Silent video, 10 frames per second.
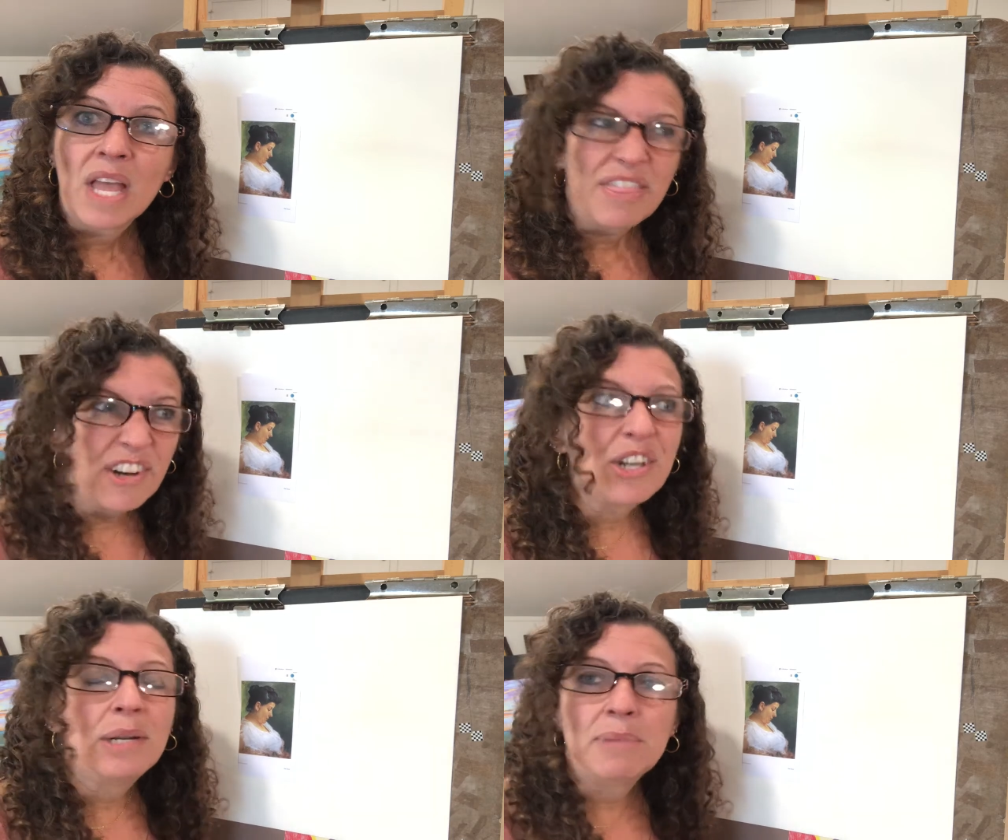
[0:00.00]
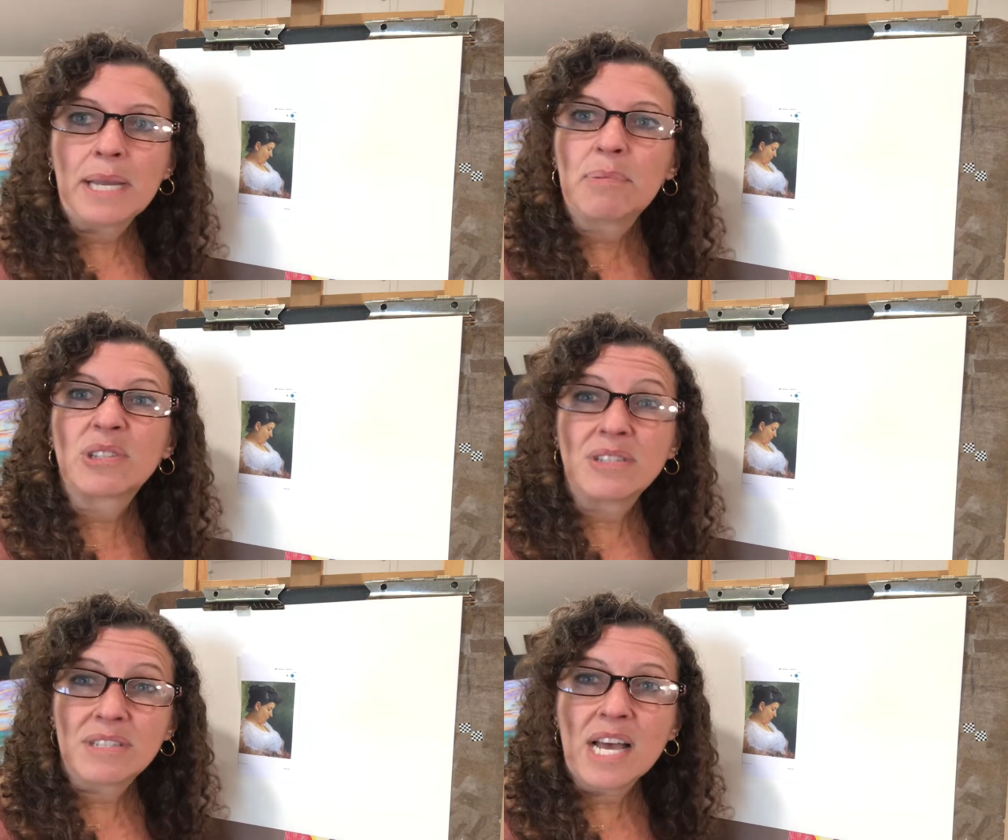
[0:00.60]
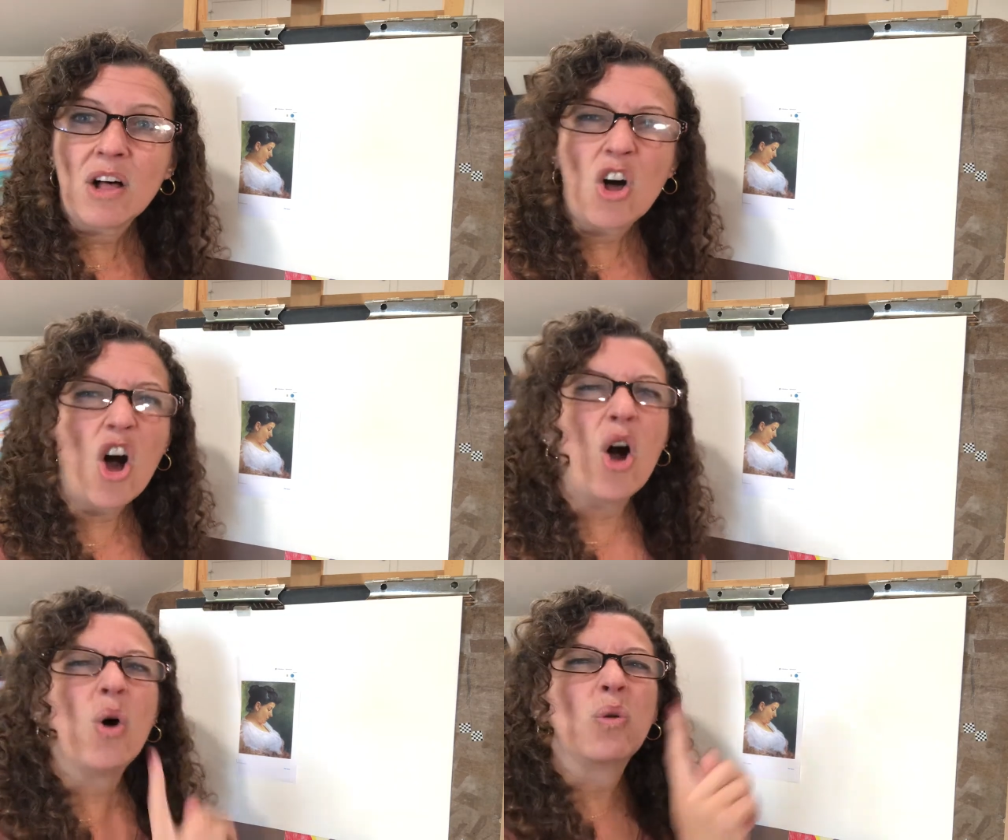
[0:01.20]
They're going to be able to tell,
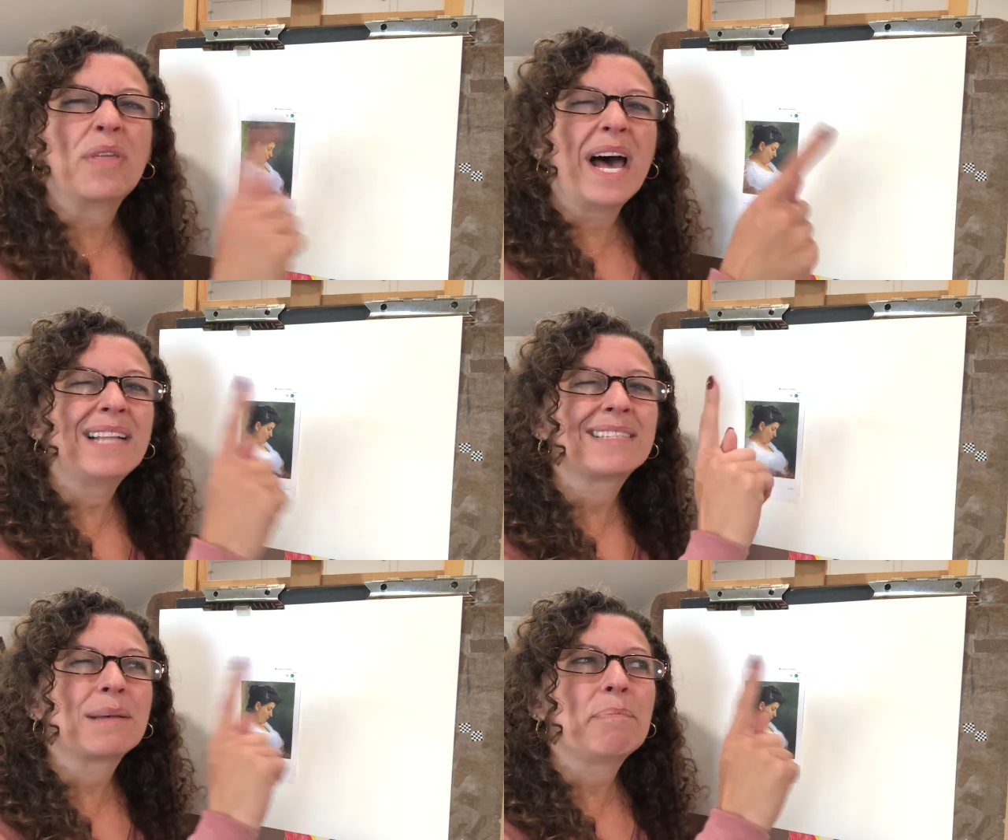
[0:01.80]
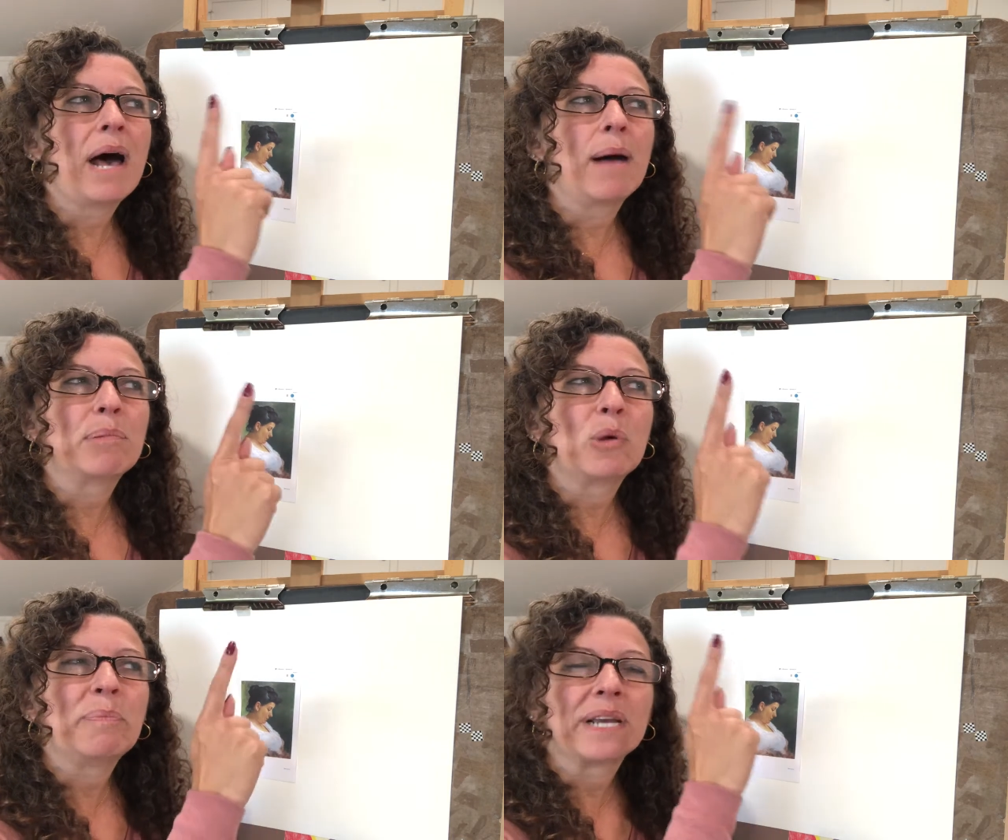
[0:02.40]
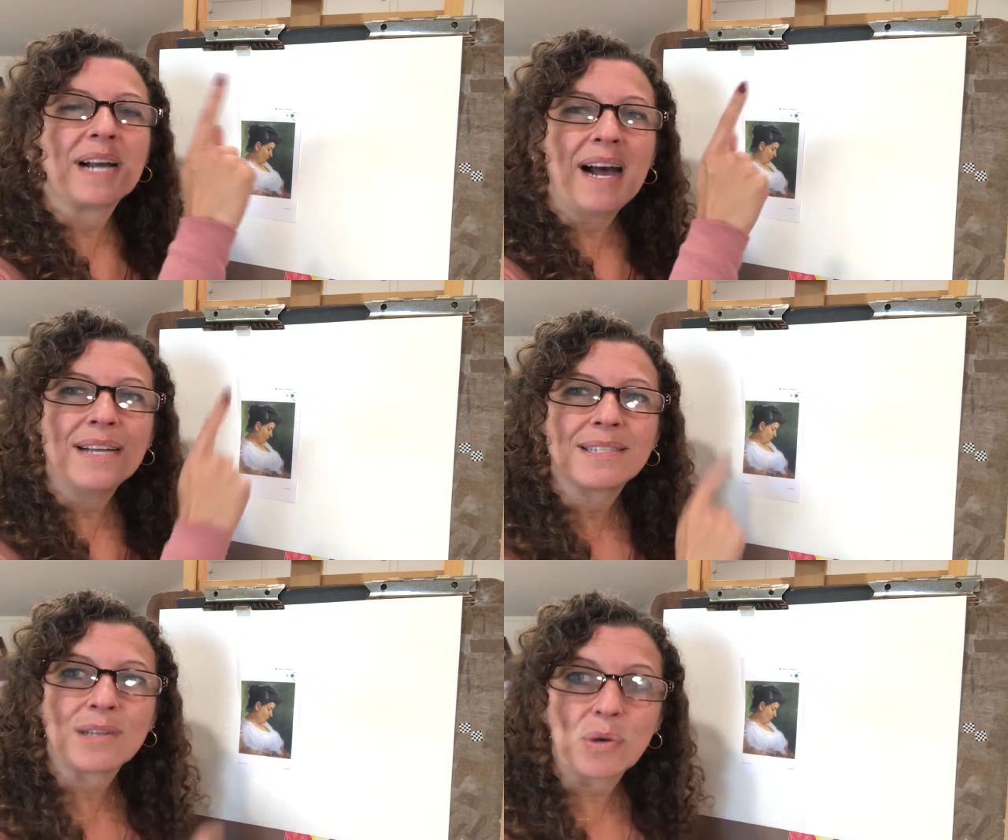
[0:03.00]
oh, that's a Pablo
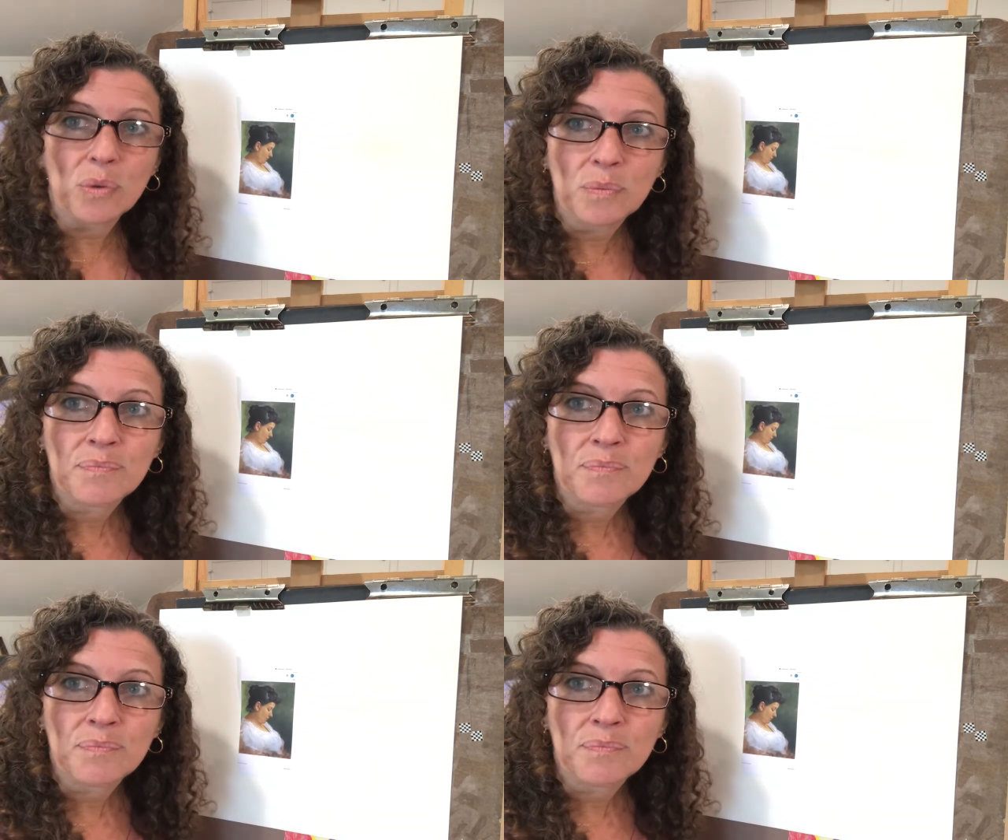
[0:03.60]
Picasso.